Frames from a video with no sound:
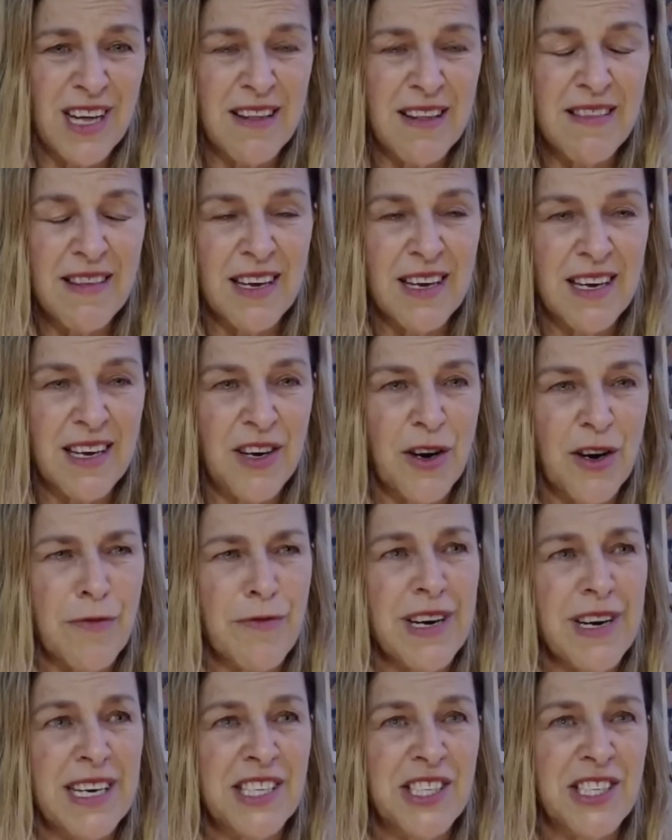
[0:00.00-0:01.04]
I think, you know,
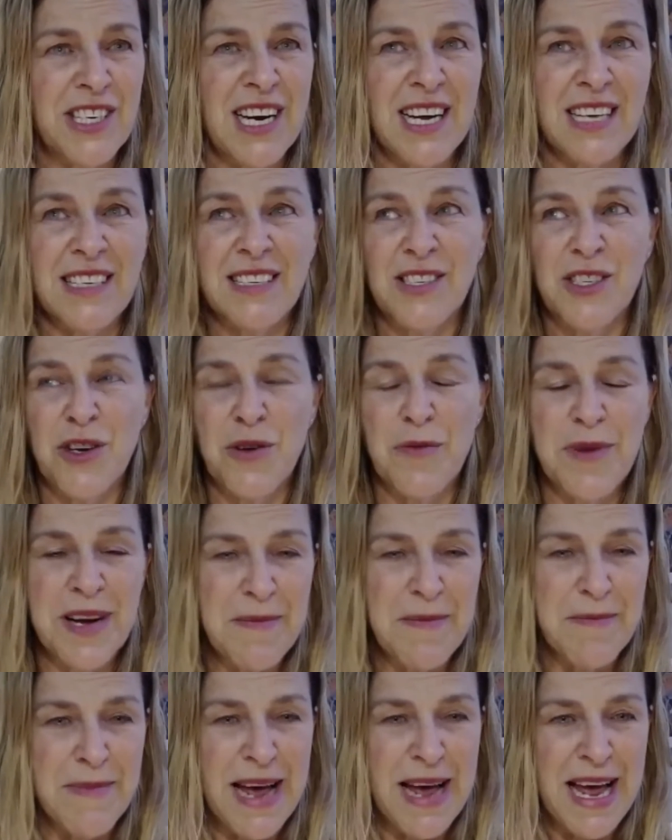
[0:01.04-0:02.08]
religion has too
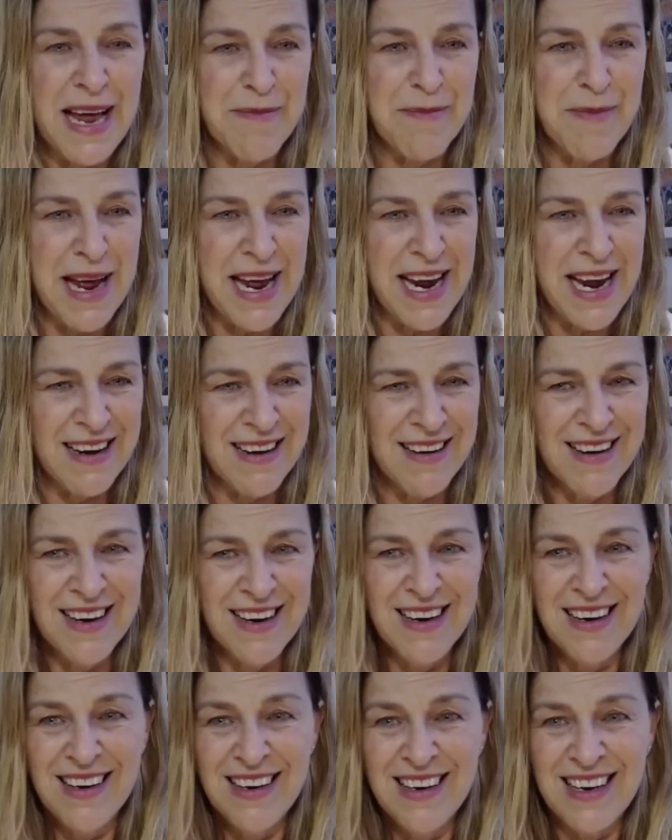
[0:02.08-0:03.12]
many man-made
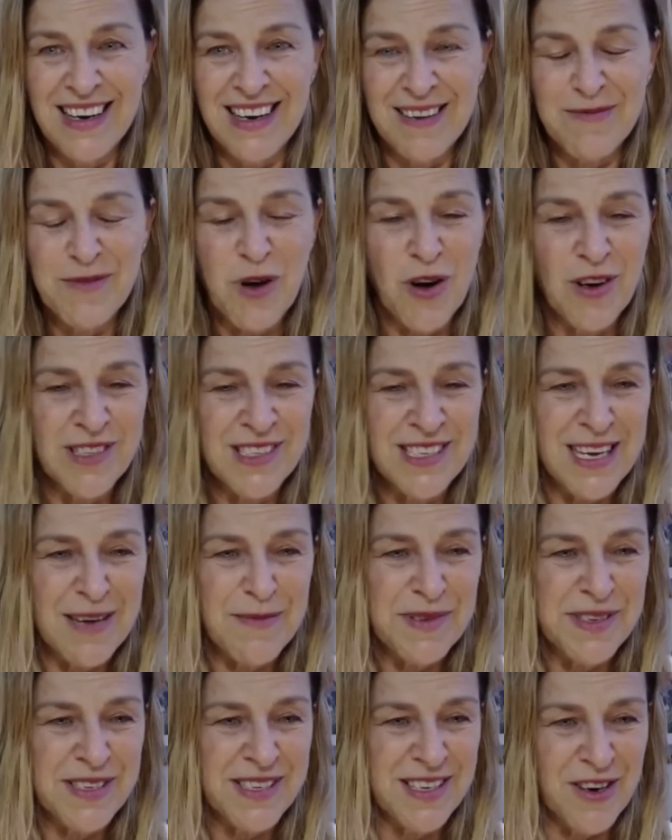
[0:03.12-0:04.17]

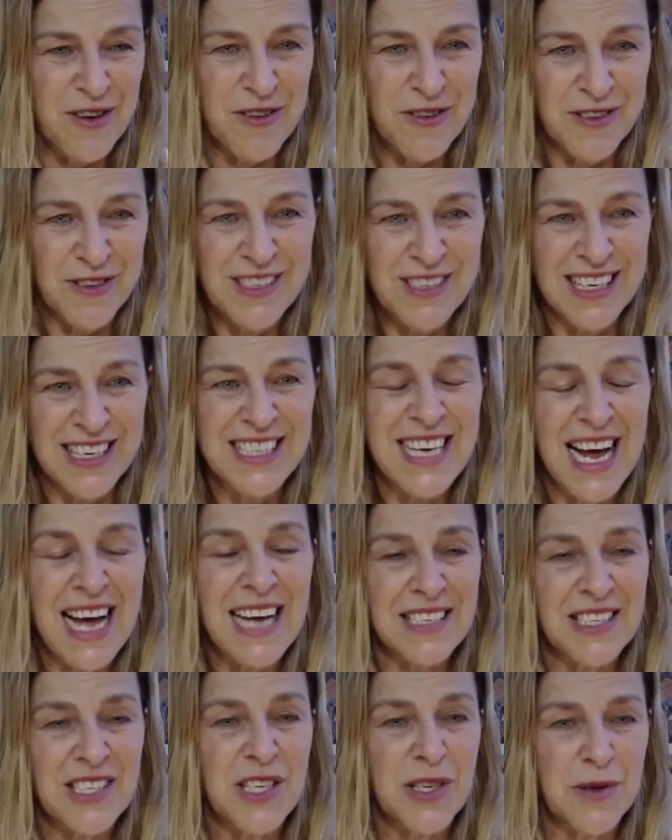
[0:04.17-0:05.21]
concepts, you know,
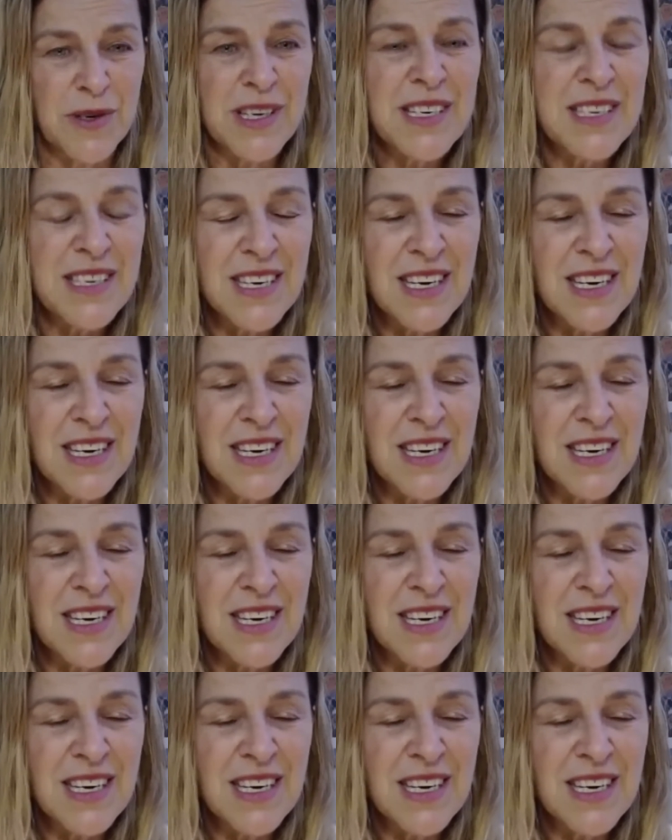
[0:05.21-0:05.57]
attached to it.